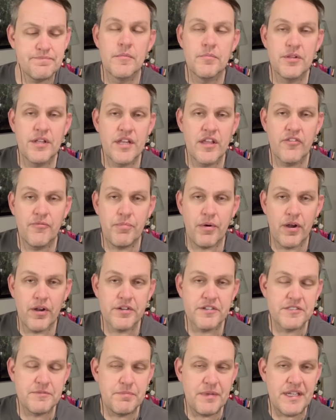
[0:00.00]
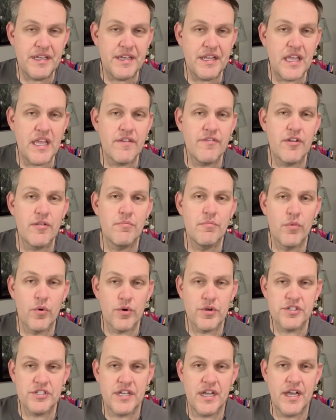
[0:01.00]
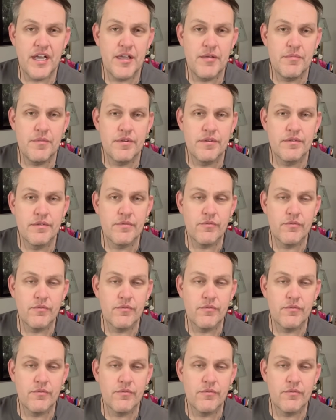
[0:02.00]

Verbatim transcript: Plenty of parks spend even more time